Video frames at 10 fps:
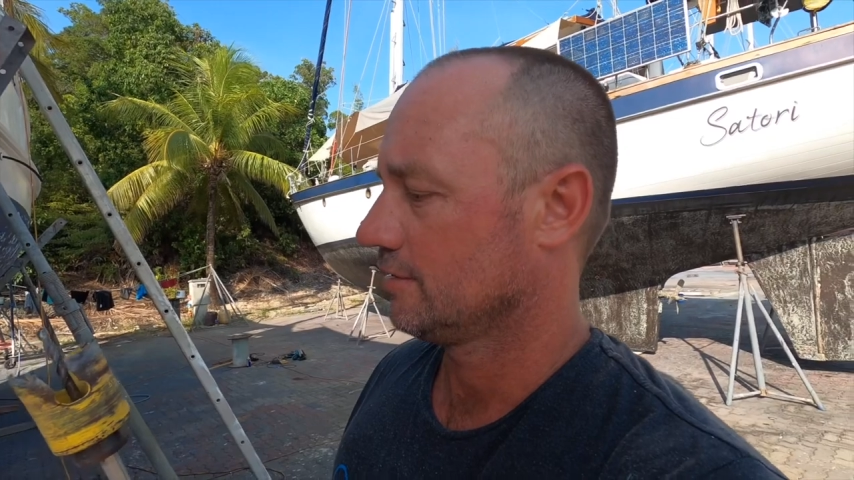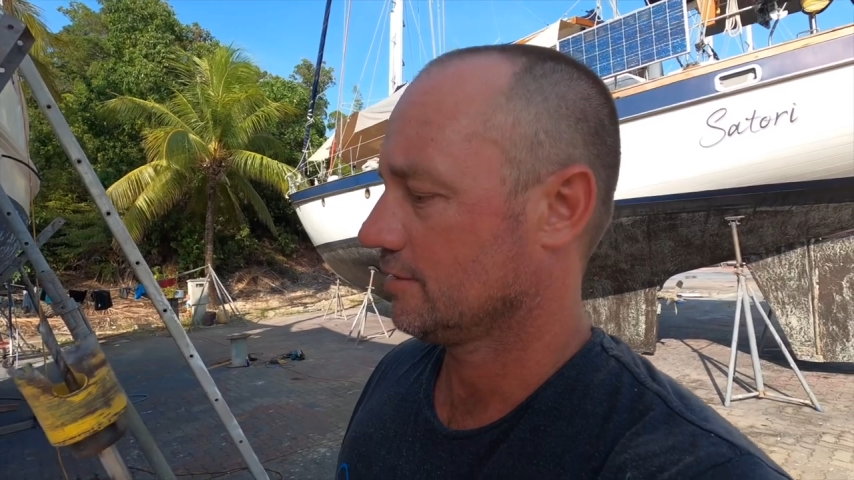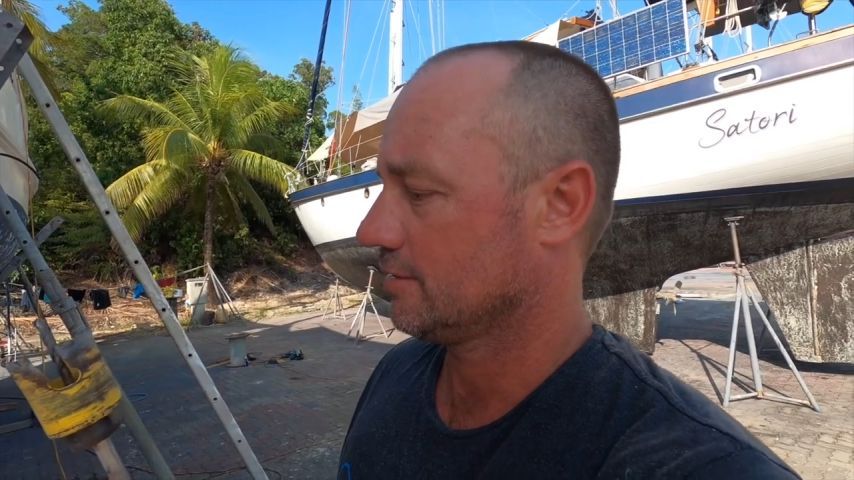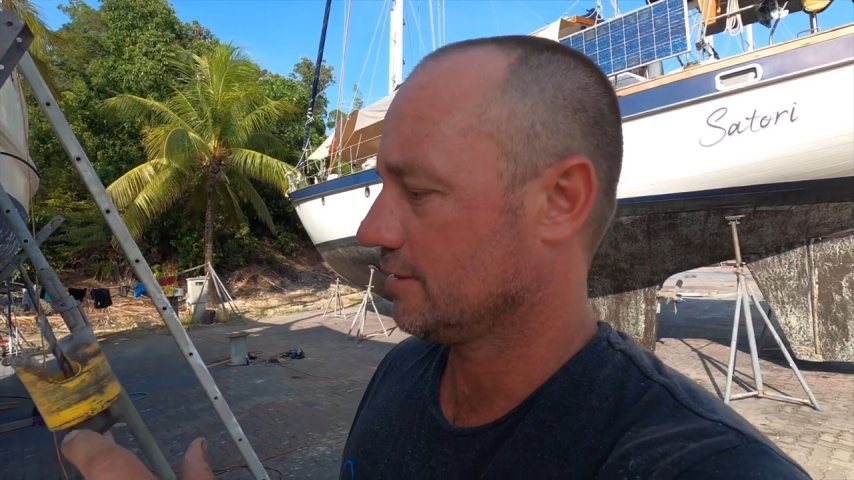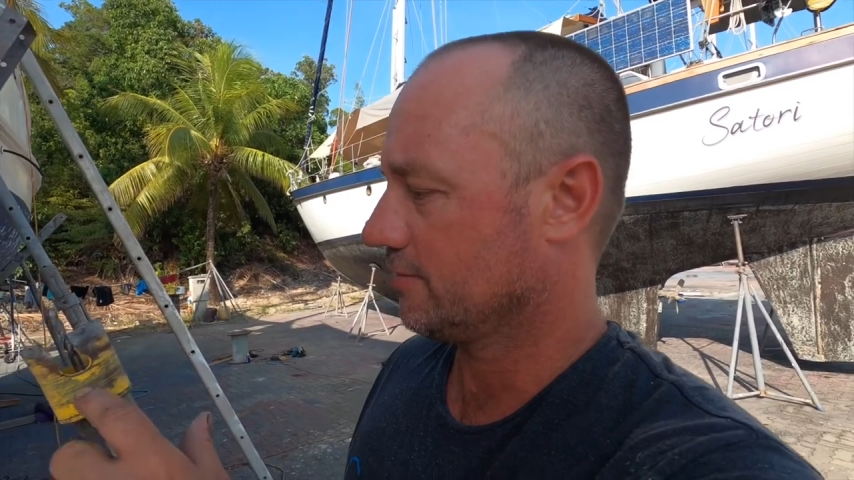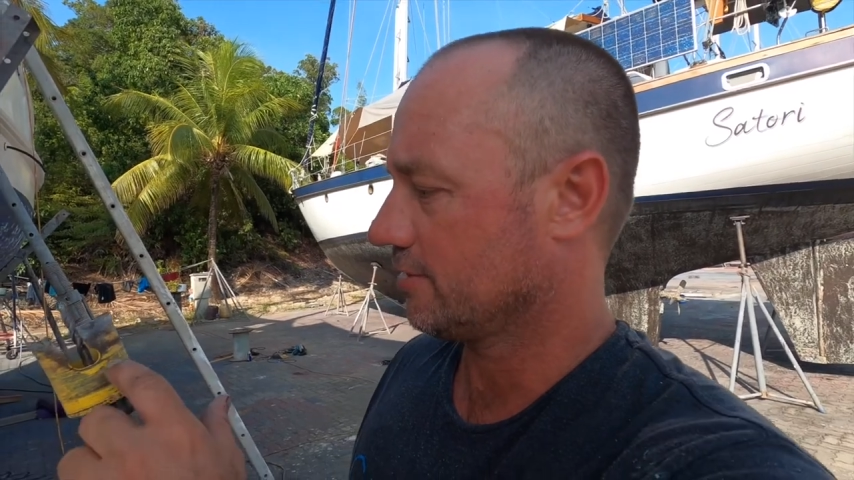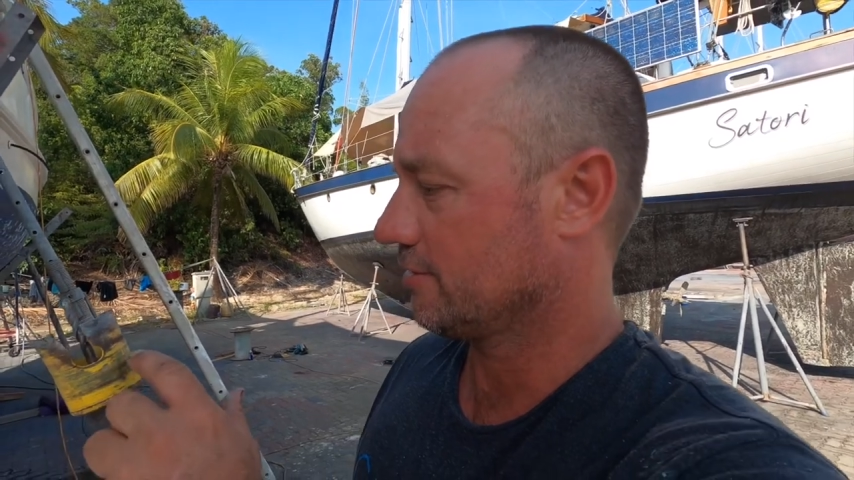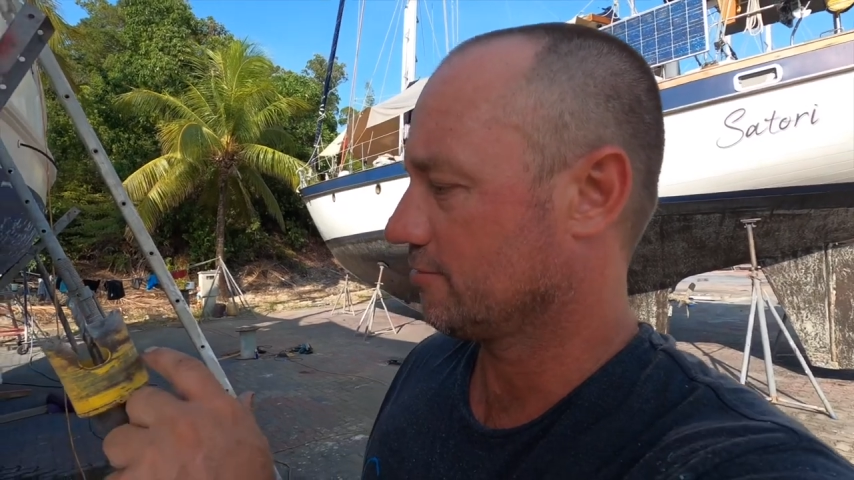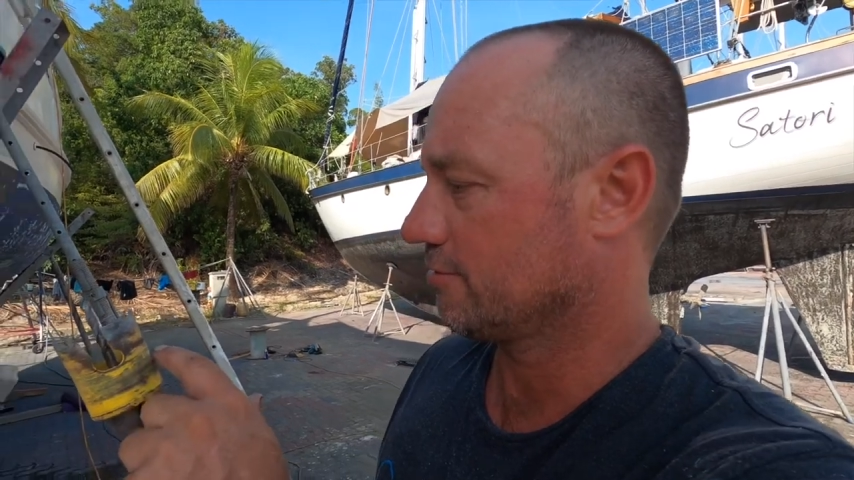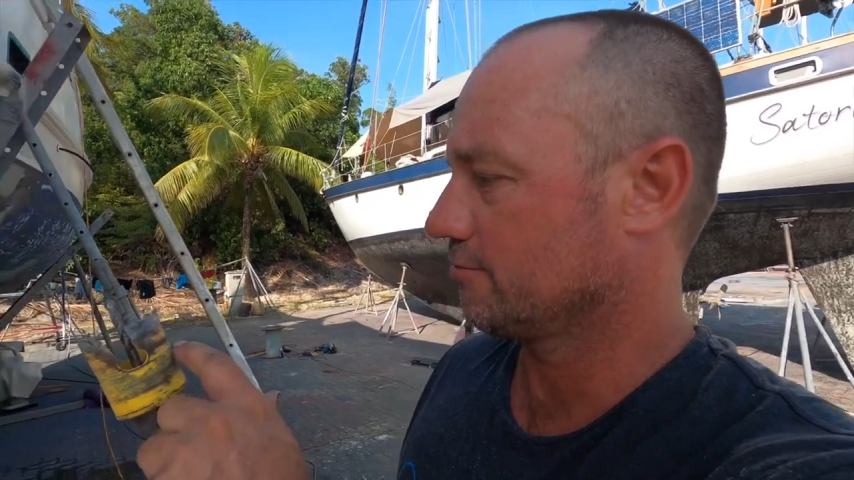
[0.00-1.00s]
Let's see if I
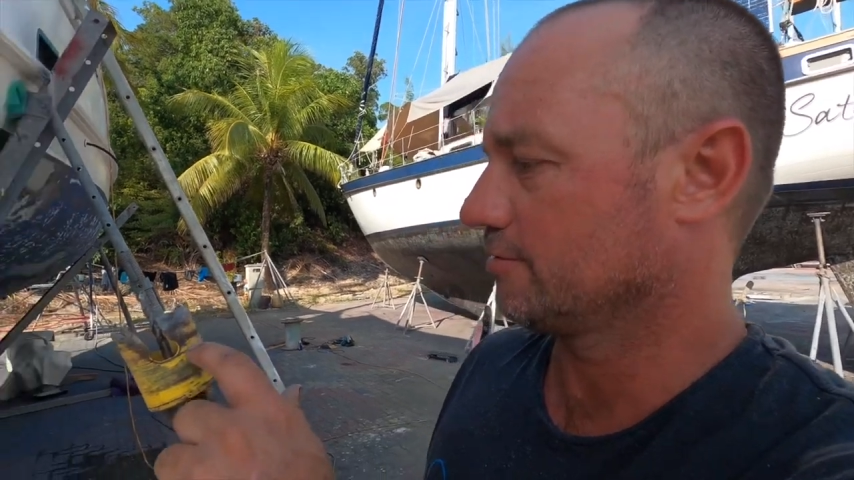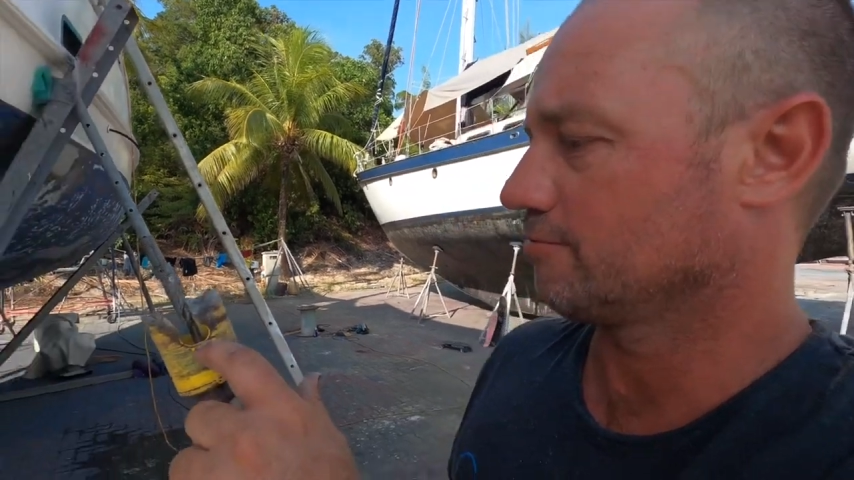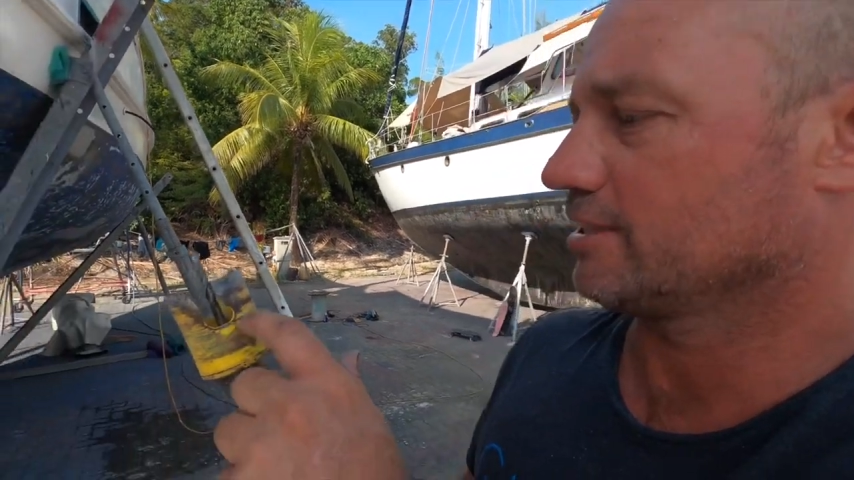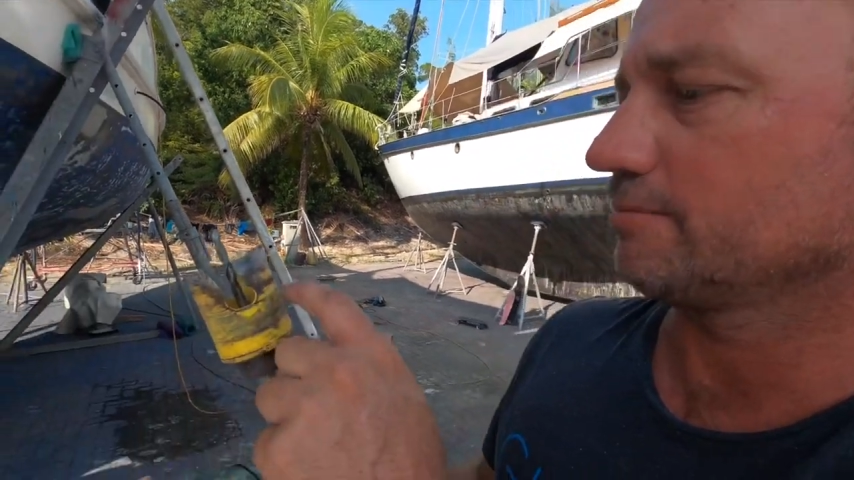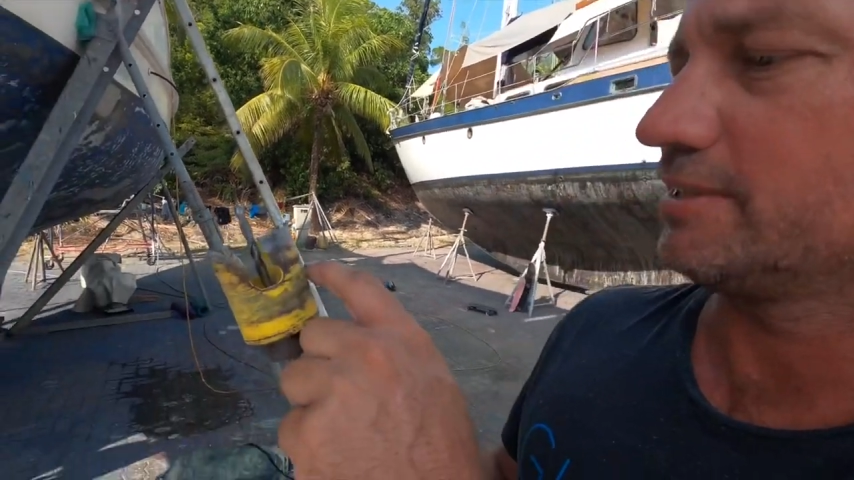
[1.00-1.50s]
can drill with one